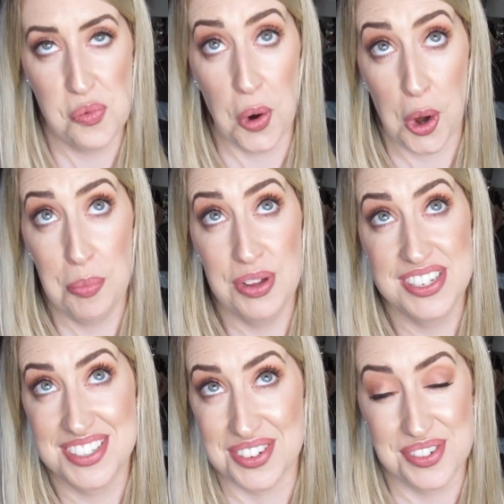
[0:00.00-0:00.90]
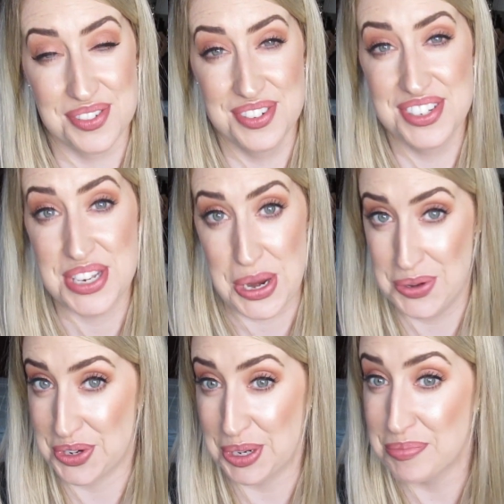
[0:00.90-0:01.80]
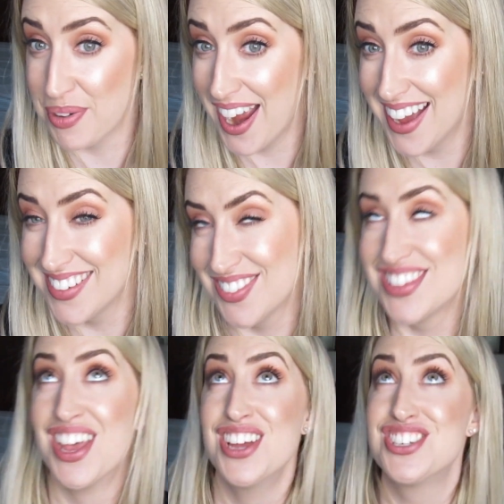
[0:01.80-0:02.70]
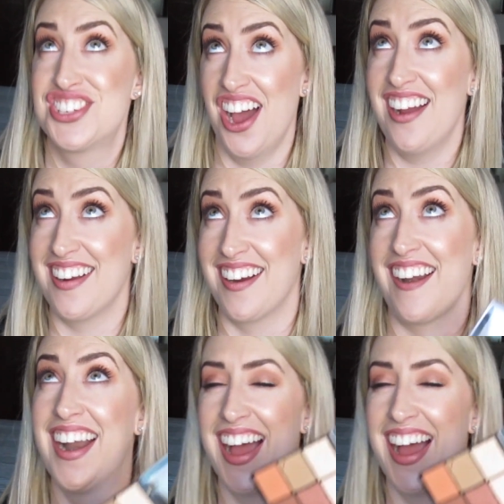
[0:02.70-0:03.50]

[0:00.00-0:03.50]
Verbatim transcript: warm tone neutral browns shocker